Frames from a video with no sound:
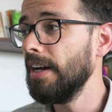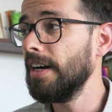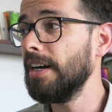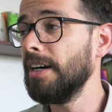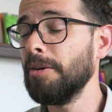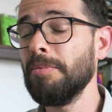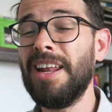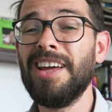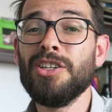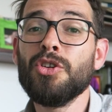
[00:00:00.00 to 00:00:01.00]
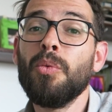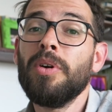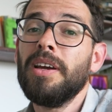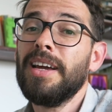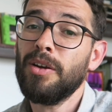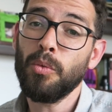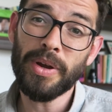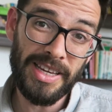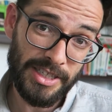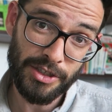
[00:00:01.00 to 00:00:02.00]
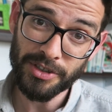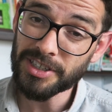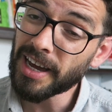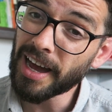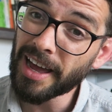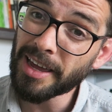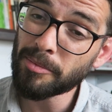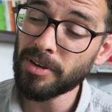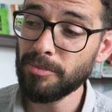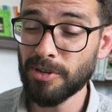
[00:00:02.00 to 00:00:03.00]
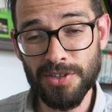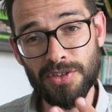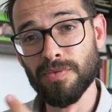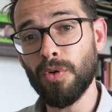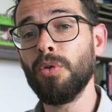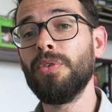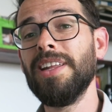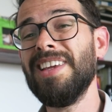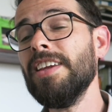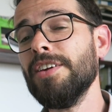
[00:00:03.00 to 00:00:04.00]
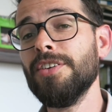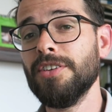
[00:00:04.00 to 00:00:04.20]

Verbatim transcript: And I don't want to kind of waste your time because you're already here.